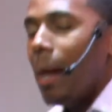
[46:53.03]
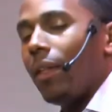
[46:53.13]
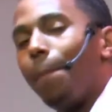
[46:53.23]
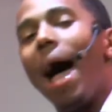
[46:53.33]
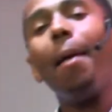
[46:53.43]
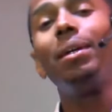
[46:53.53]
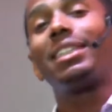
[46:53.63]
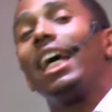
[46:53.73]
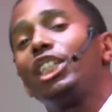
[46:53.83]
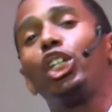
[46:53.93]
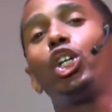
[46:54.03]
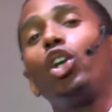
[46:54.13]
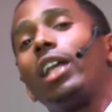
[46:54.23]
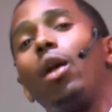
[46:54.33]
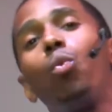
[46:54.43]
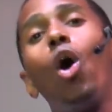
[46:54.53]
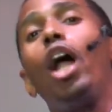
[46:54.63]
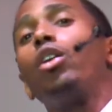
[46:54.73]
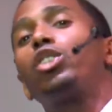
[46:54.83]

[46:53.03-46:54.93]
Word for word: The Bible says he took that one